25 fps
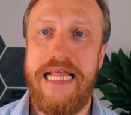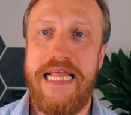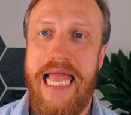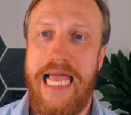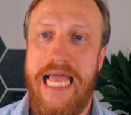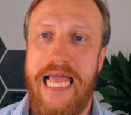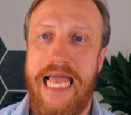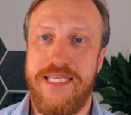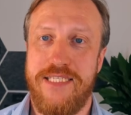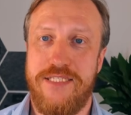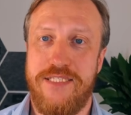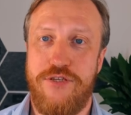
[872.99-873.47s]

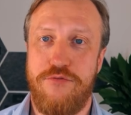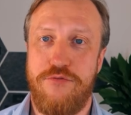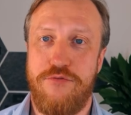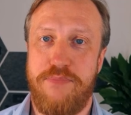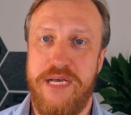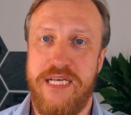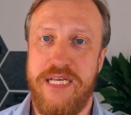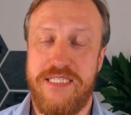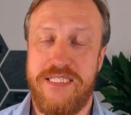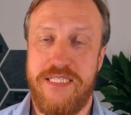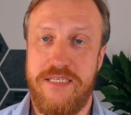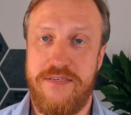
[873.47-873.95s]
As you
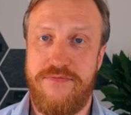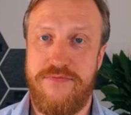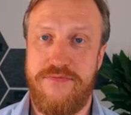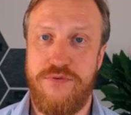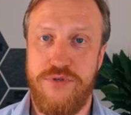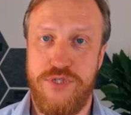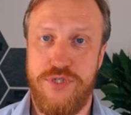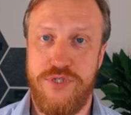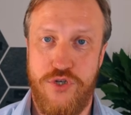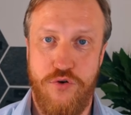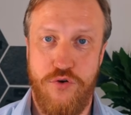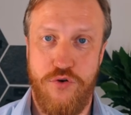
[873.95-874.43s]
passed through
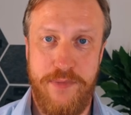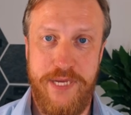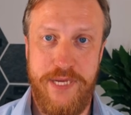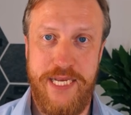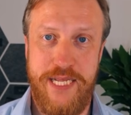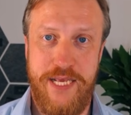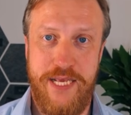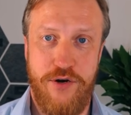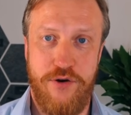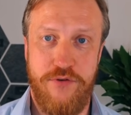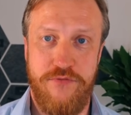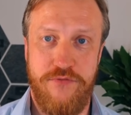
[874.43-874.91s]
so
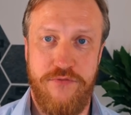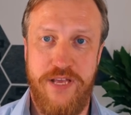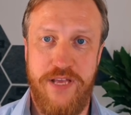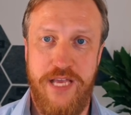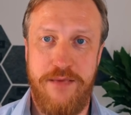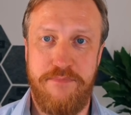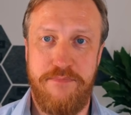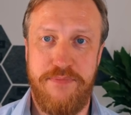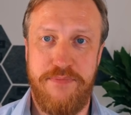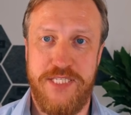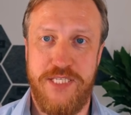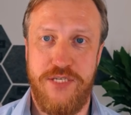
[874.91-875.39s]
many of the
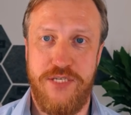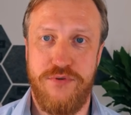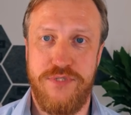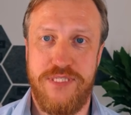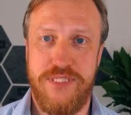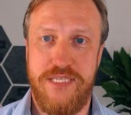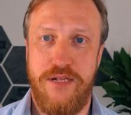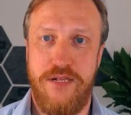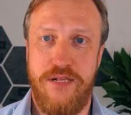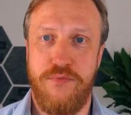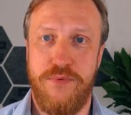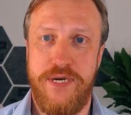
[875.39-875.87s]
episodes
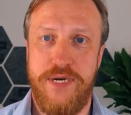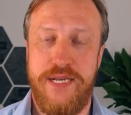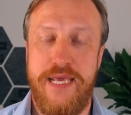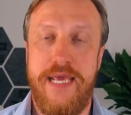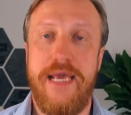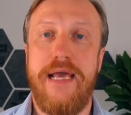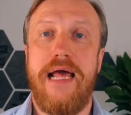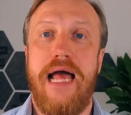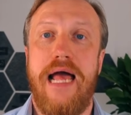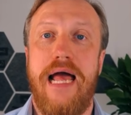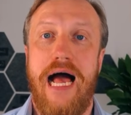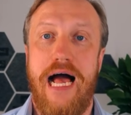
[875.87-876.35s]
already,